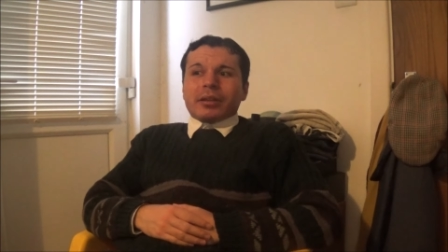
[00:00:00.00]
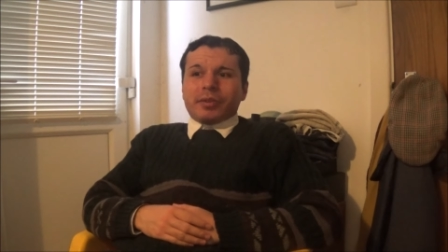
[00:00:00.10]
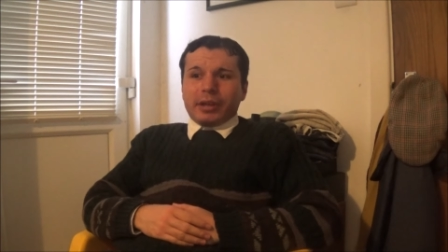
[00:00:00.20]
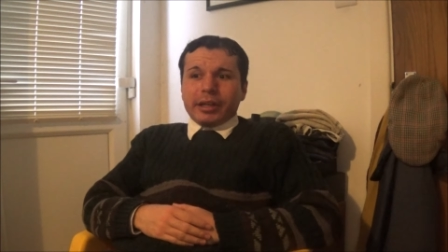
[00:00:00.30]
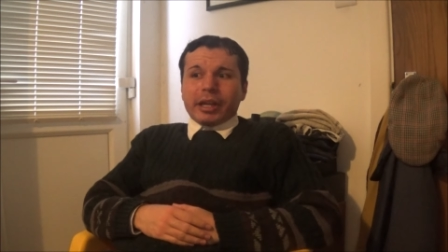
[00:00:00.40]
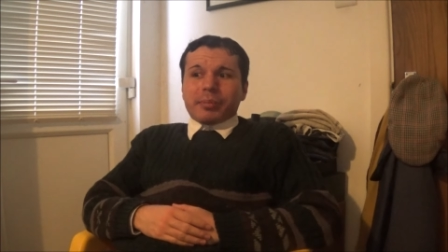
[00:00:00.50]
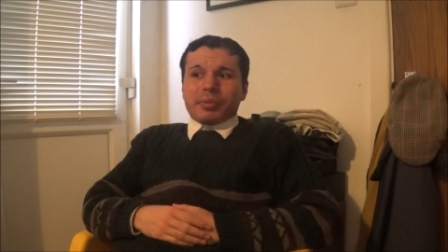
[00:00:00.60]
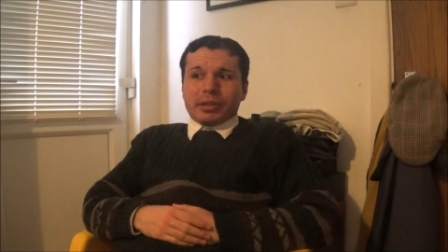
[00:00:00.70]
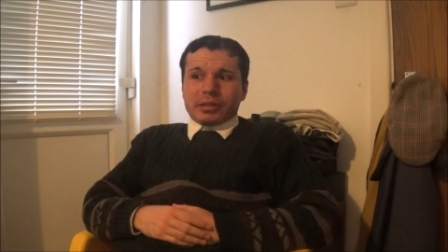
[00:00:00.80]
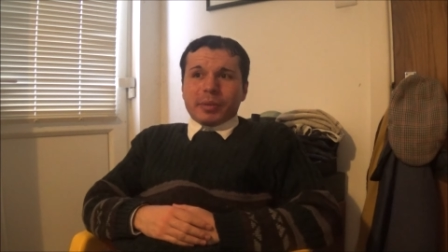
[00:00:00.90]
Very
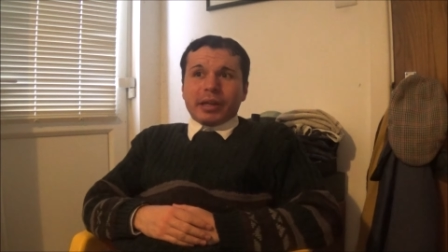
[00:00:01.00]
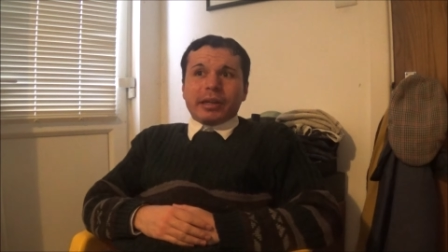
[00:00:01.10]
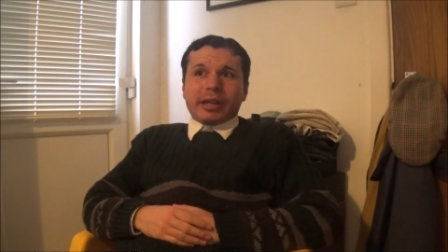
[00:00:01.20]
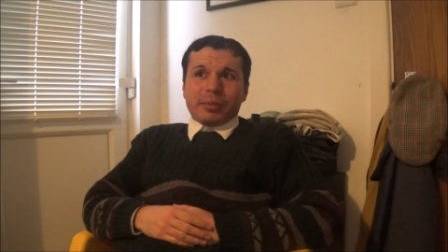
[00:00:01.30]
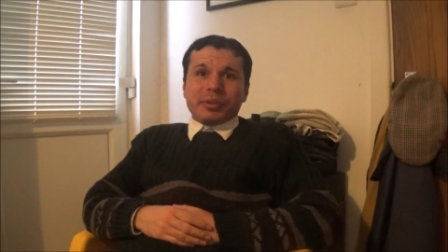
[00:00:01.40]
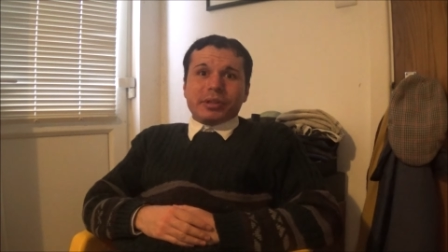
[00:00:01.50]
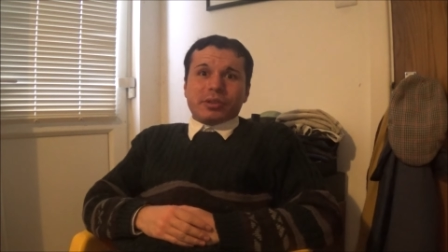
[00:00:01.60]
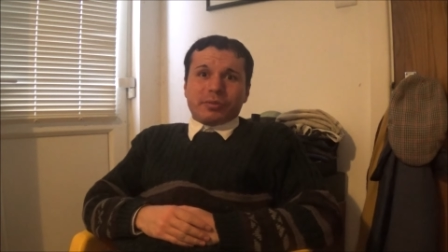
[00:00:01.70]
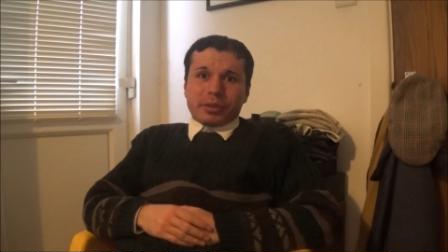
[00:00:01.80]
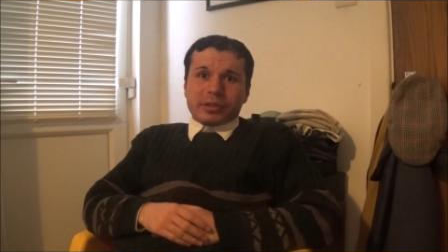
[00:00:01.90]
happiest, many happiest
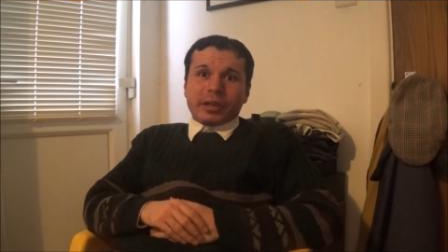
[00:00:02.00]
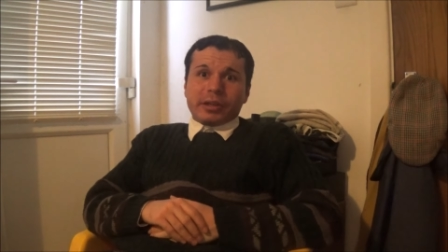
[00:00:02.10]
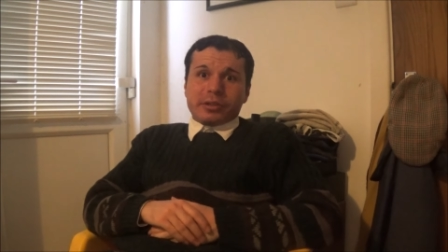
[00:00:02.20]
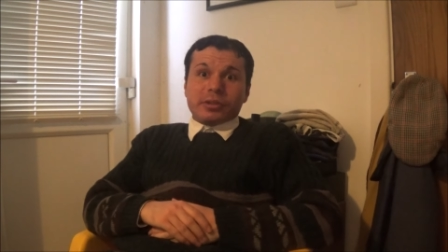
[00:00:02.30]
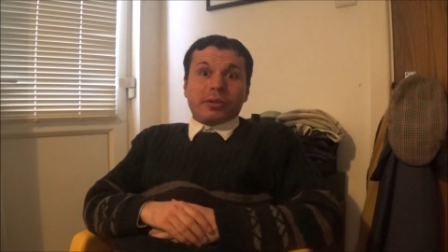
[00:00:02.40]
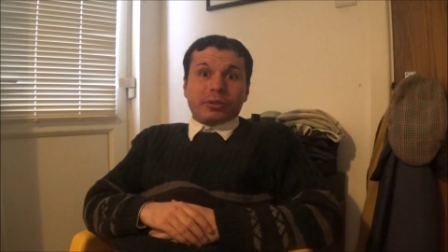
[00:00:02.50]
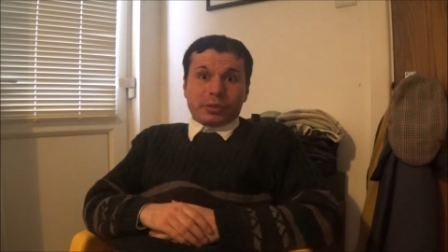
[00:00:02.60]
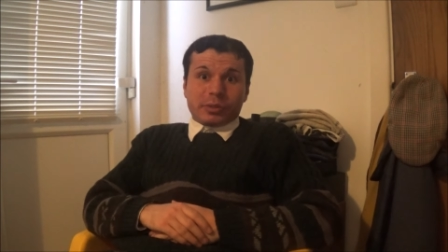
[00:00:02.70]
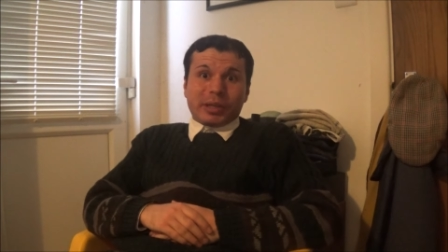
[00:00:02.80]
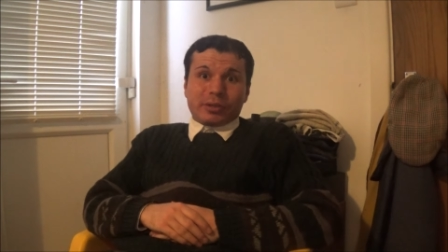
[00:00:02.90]
of returns on your
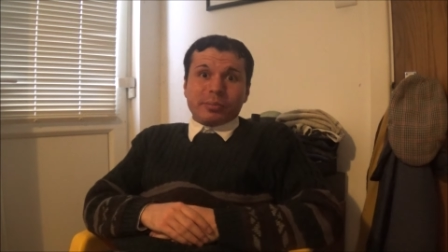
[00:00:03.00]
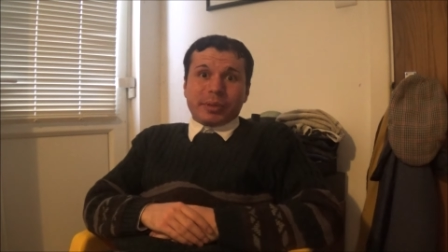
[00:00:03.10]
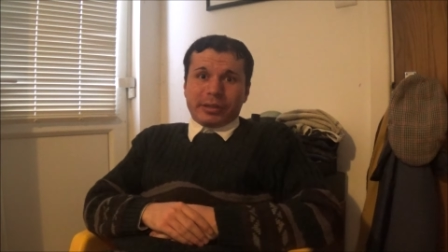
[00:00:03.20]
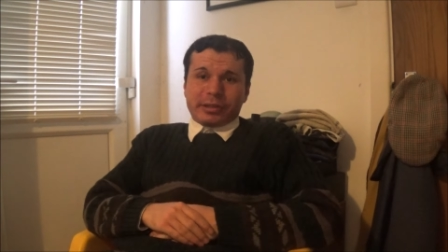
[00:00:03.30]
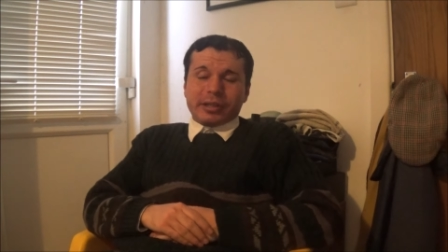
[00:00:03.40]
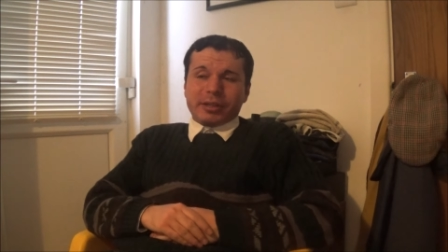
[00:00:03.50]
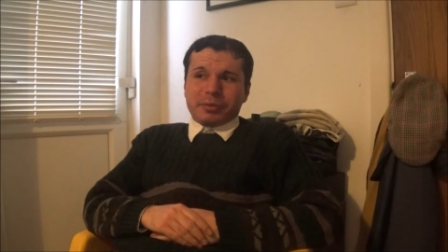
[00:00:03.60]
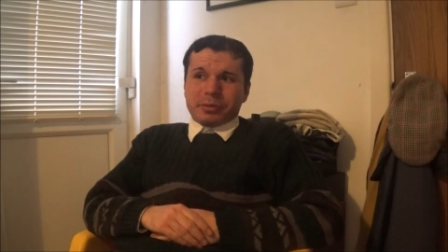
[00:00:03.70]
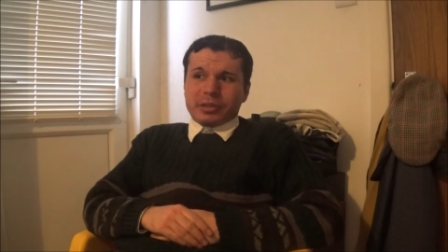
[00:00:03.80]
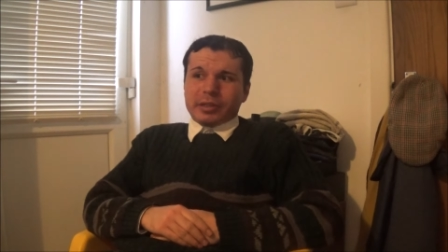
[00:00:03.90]
special birthday
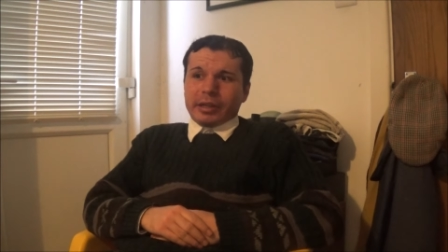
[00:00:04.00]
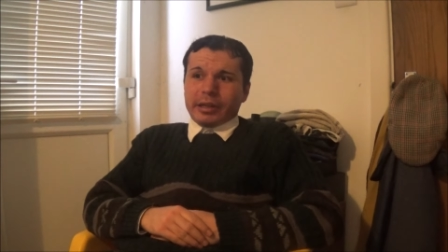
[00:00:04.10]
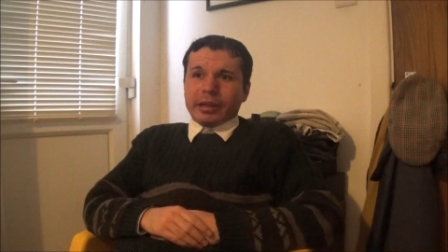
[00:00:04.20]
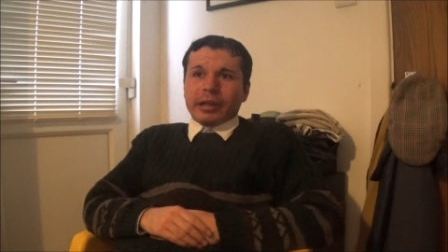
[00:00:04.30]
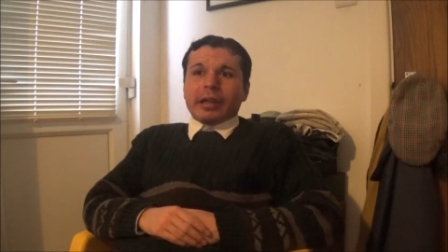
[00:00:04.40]
for today.